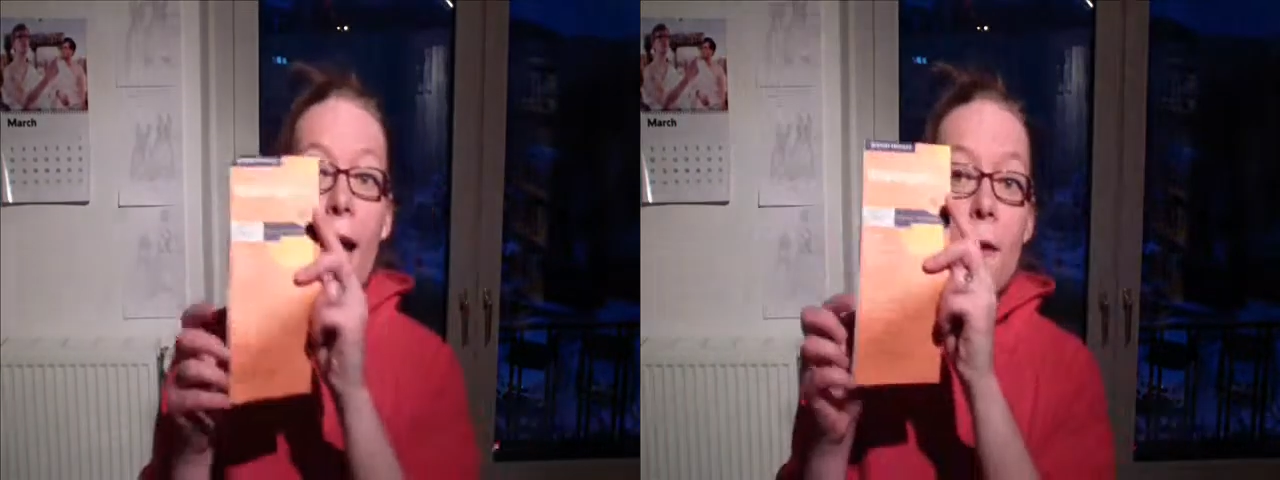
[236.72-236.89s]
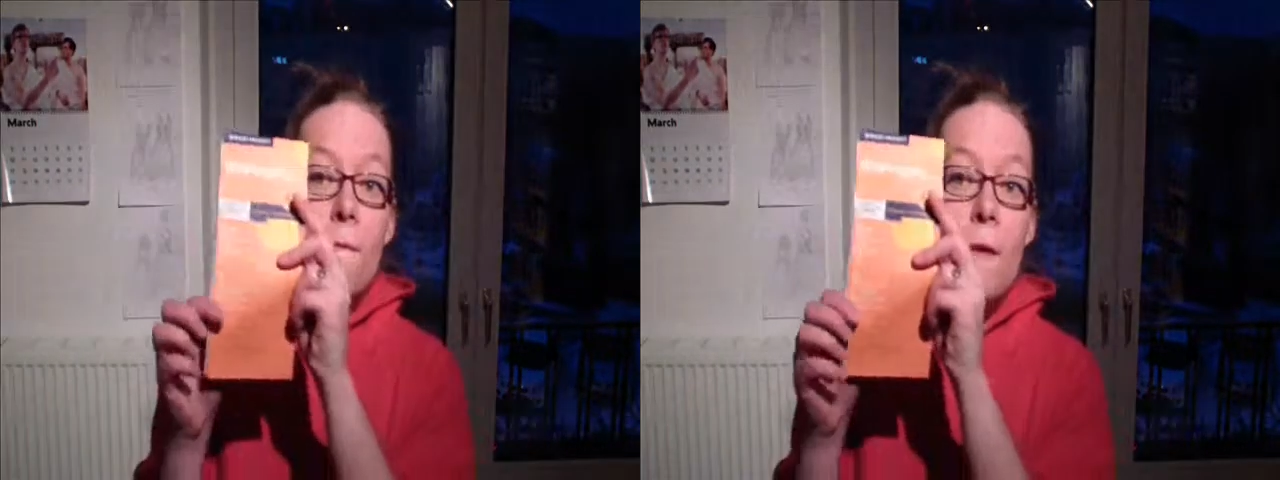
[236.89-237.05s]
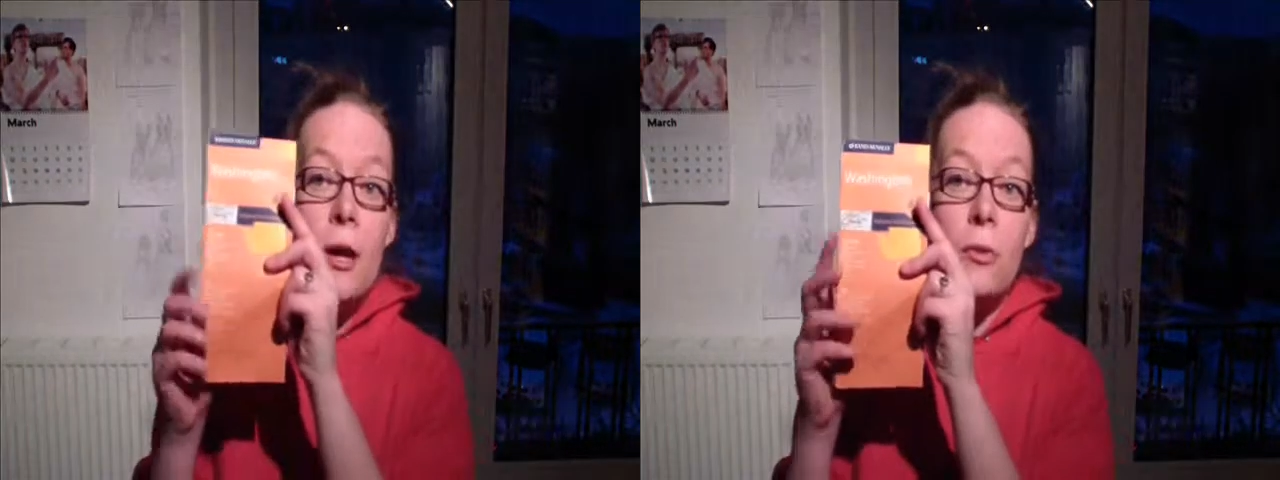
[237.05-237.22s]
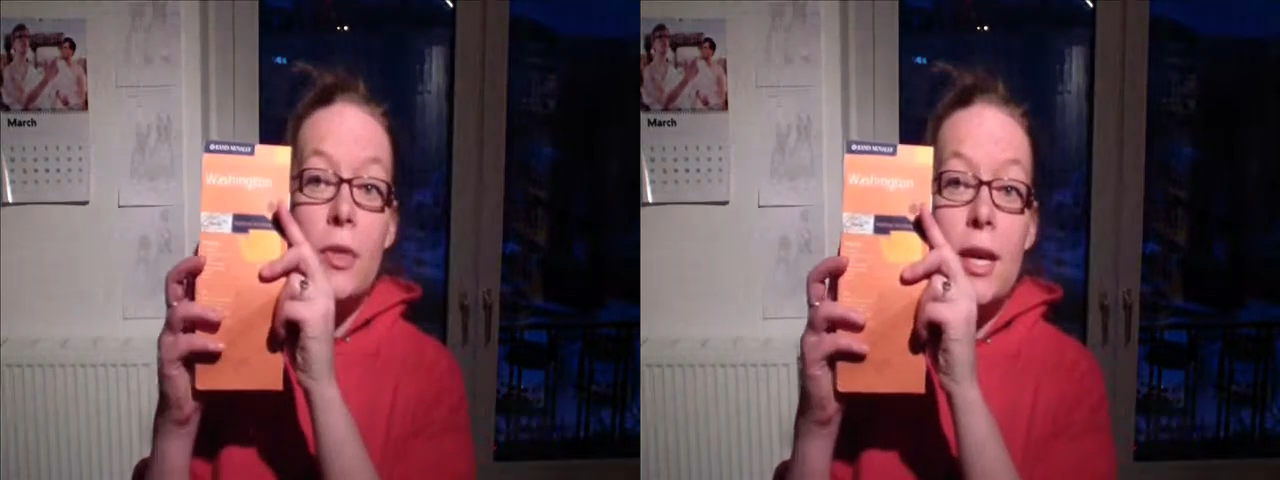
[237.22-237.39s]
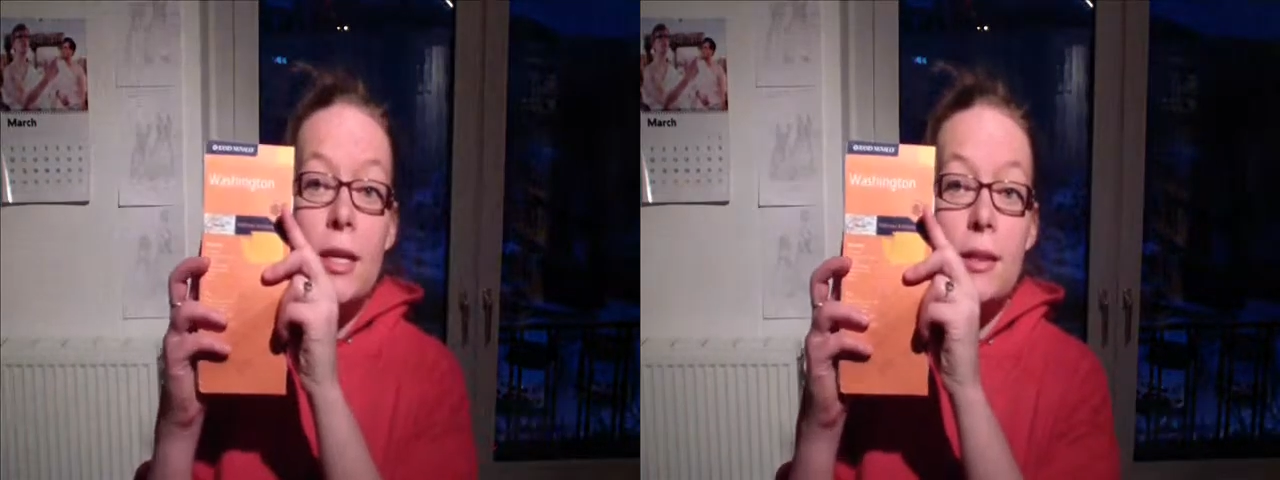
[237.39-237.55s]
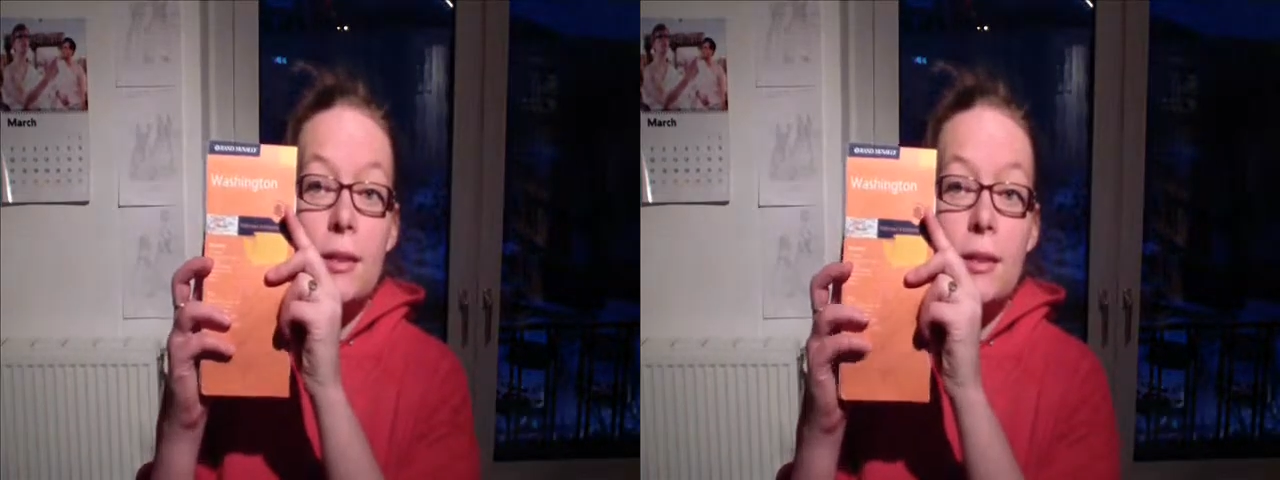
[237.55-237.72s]
I found
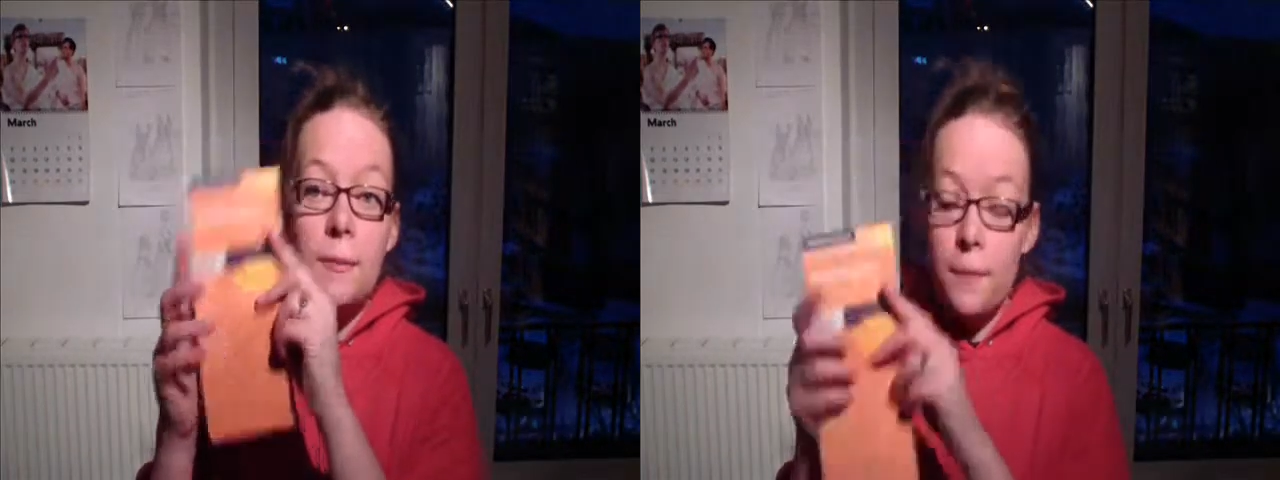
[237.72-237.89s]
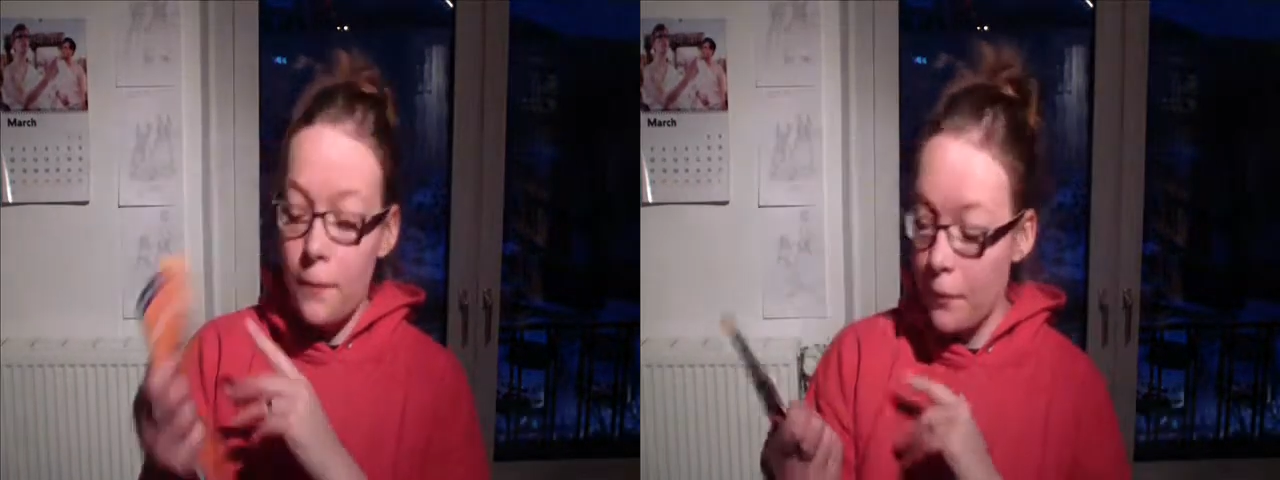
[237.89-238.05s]
this!